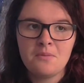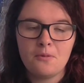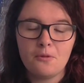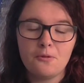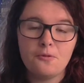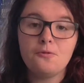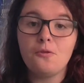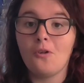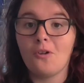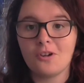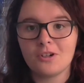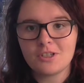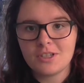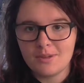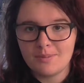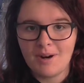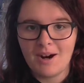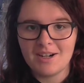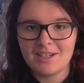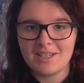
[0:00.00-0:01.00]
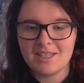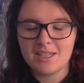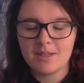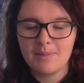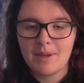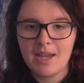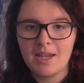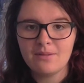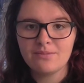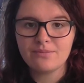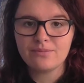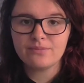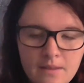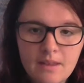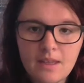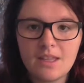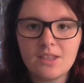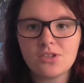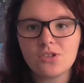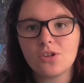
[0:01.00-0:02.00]
forced to participate.
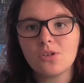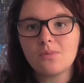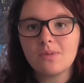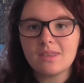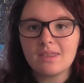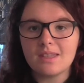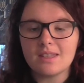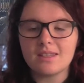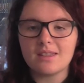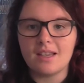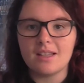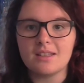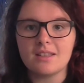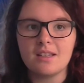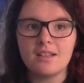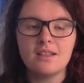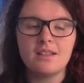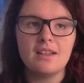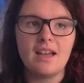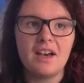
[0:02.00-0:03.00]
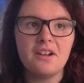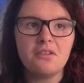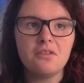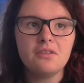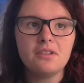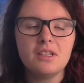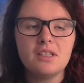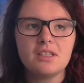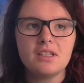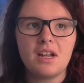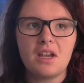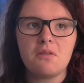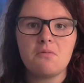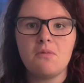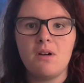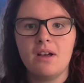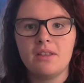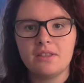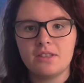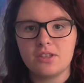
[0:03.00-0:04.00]
And so with this lesson, not only did I
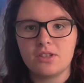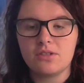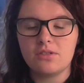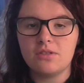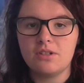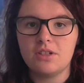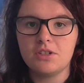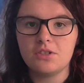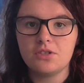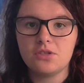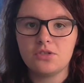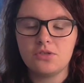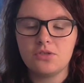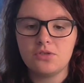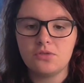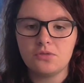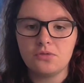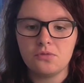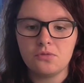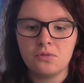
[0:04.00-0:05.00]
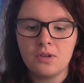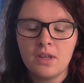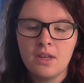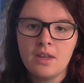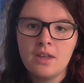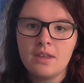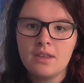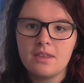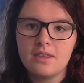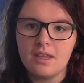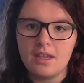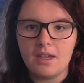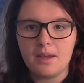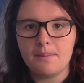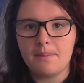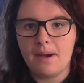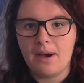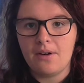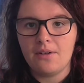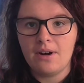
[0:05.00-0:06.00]
want the students to think
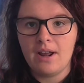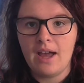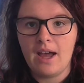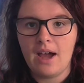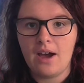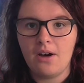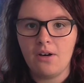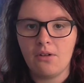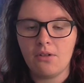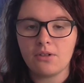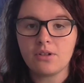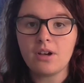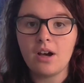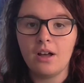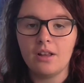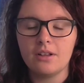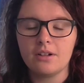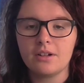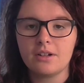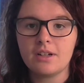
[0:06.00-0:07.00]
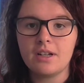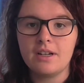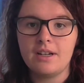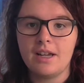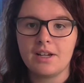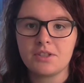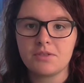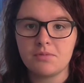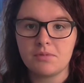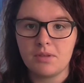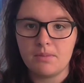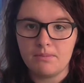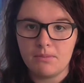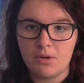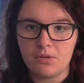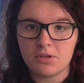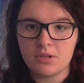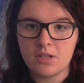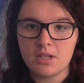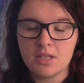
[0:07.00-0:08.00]
about how color connects with
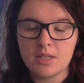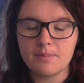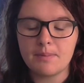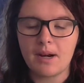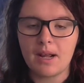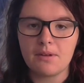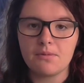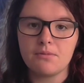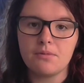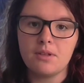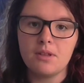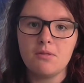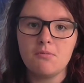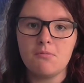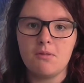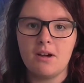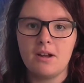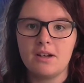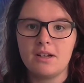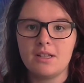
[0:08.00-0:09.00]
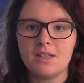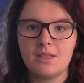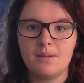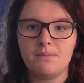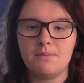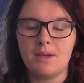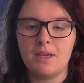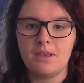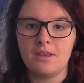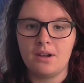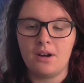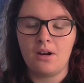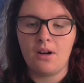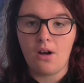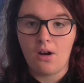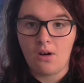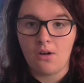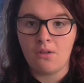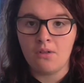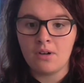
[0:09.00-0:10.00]
emotions, but I really wanted it to be
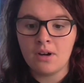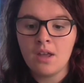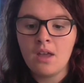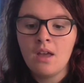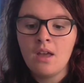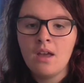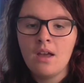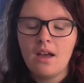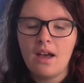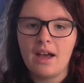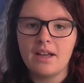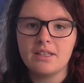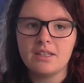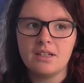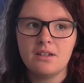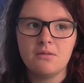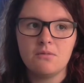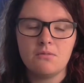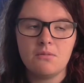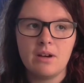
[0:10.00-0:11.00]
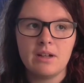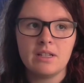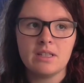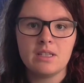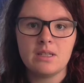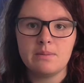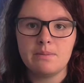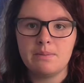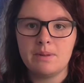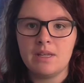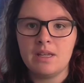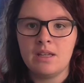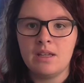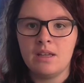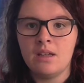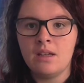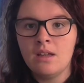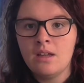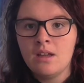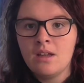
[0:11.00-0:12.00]
their own. I didn't want it to
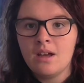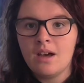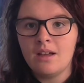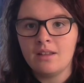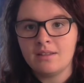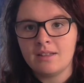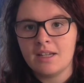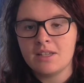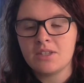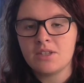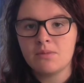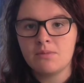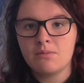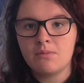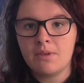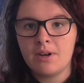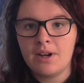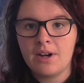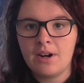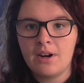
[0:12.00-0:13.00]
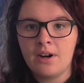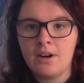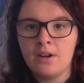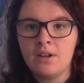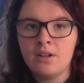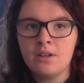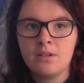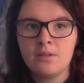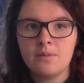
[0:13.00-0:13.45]
be a lesson where,